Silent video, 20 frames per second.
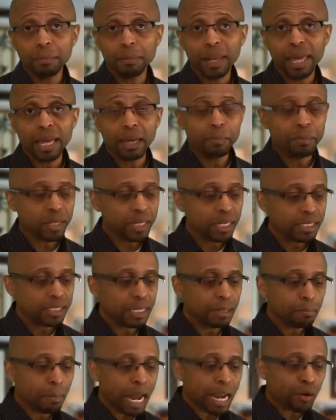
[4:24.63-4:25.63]
plan, because
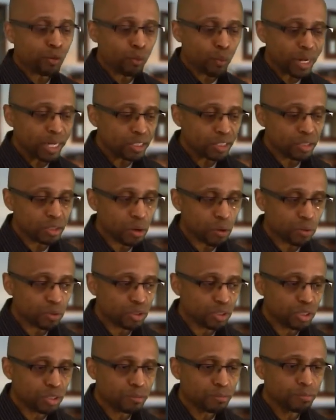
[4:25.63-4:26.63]
in my
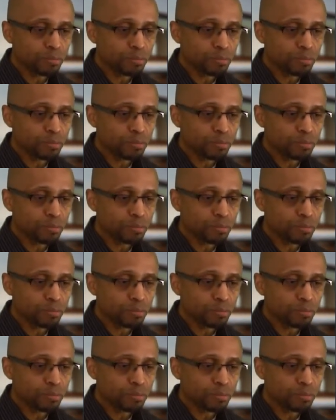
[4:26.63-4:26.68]
research,